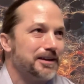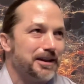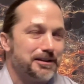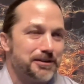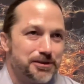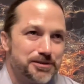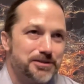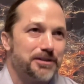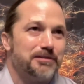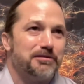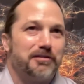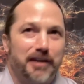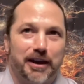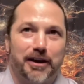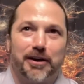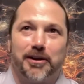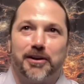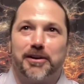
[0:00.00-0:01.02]
and usually
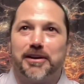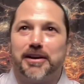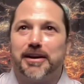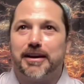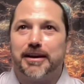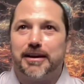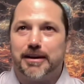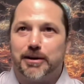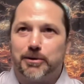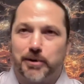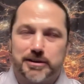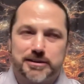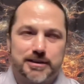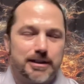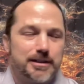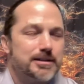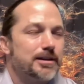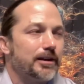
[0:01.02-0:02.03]
fail. It
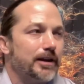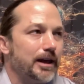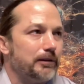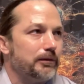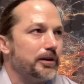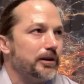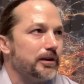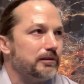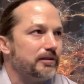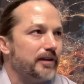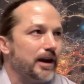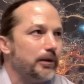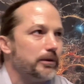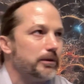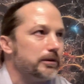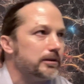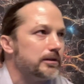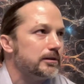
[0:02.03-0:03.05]
wasn't until I really
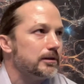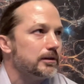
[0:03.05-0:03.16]
found